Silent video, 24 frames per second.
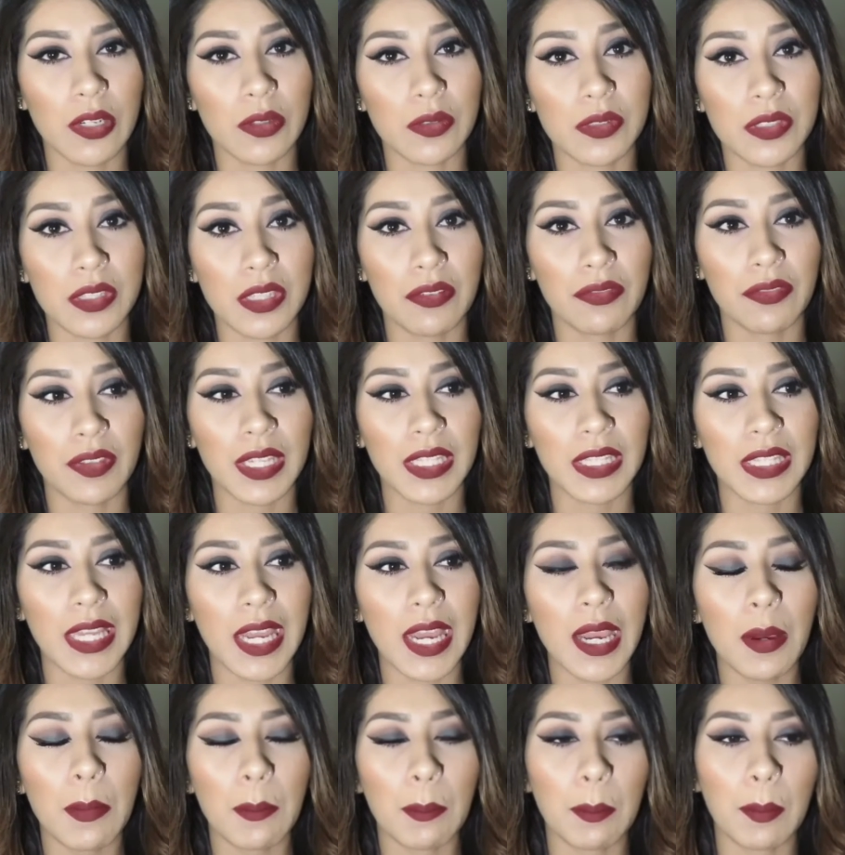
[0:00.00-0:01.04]
stuff like
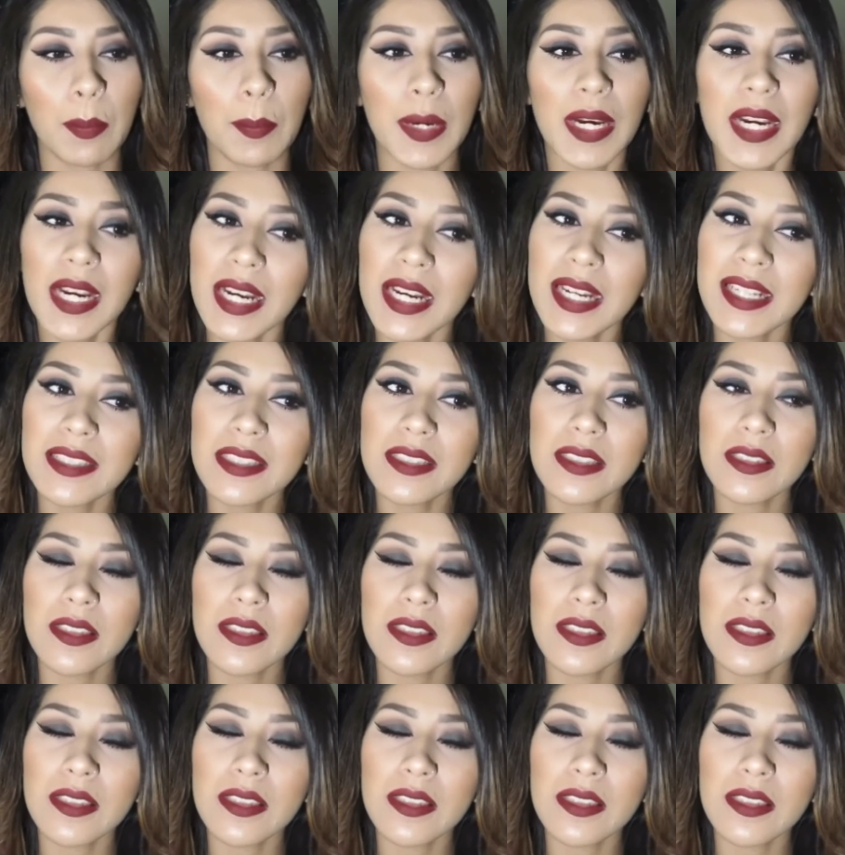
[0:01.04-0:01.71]
that, but